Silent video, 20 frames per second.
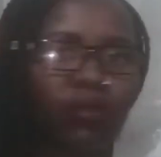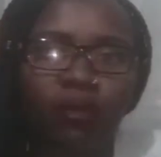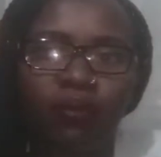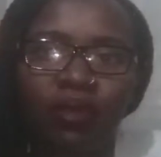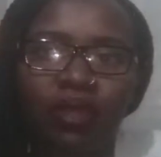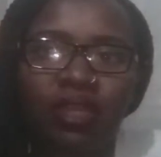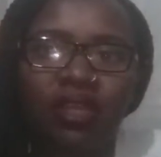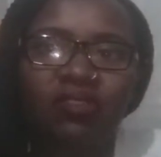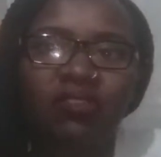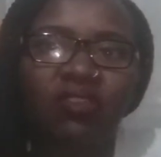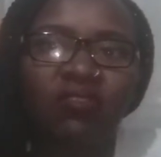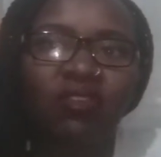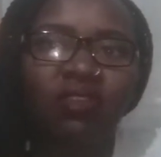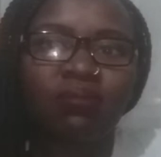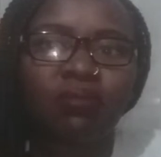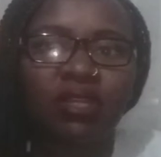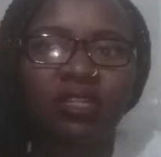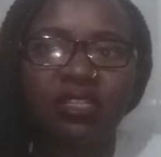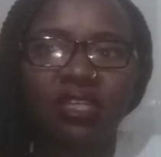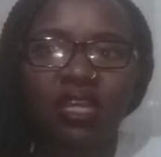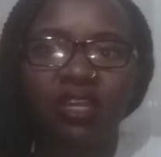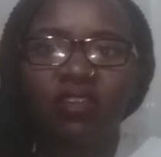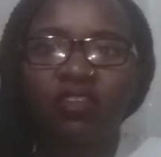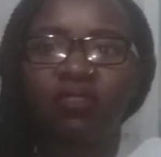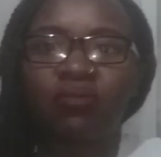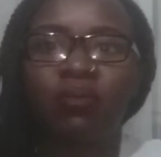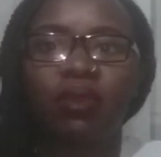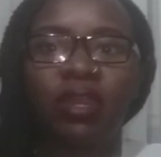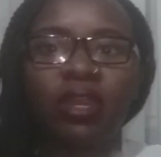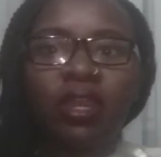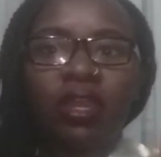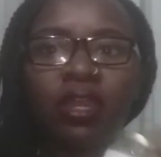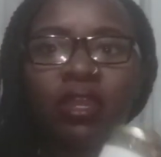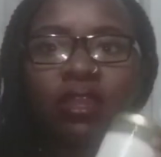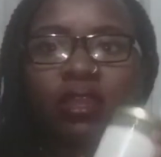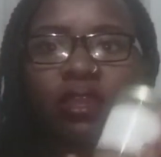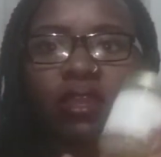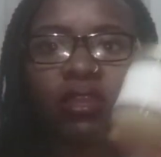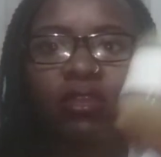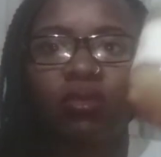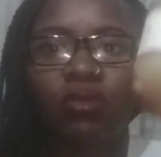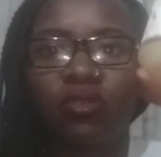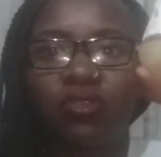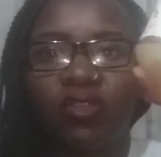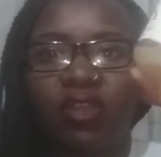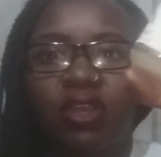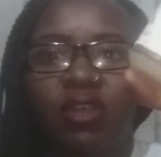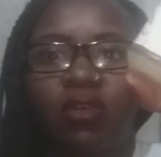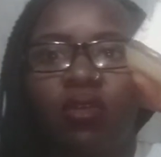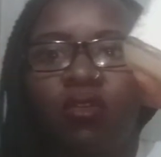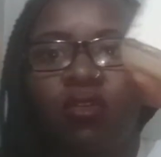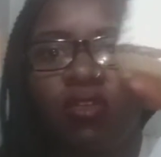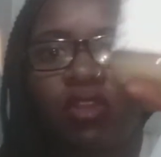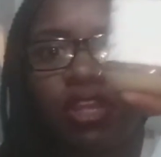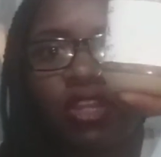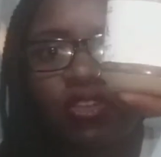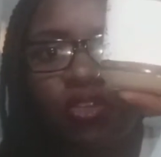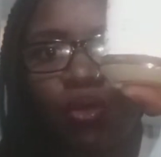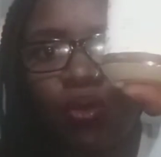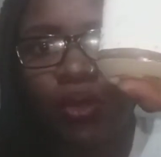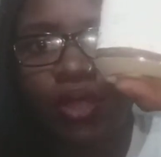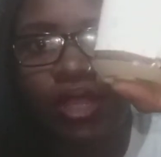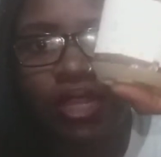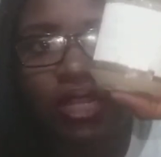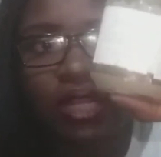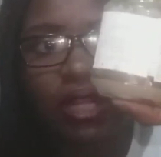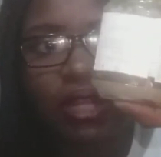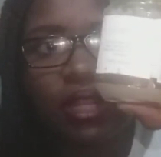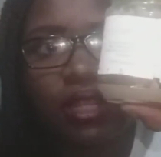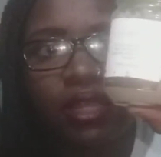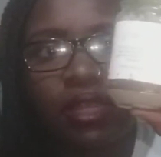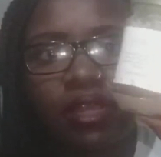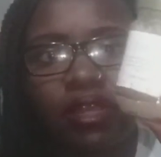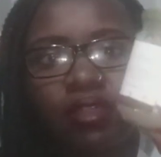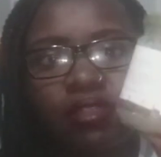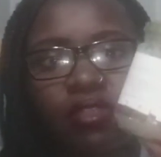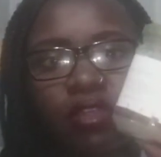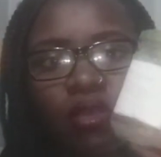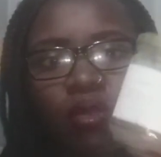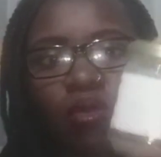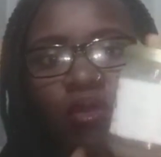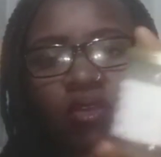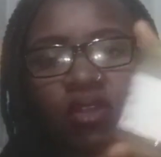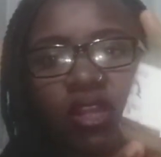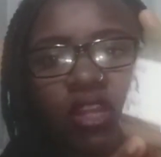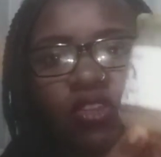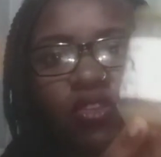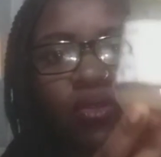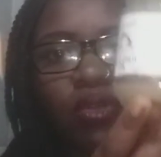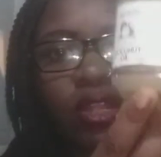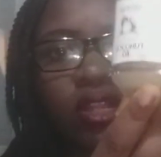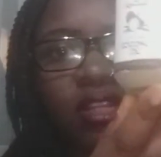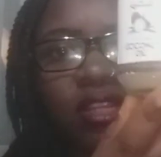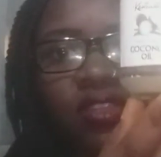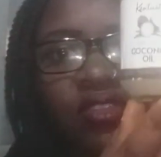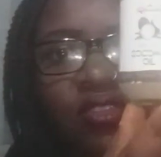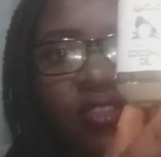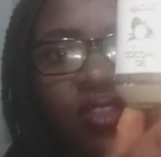make it even better is by using coconut oil. The coconut oil is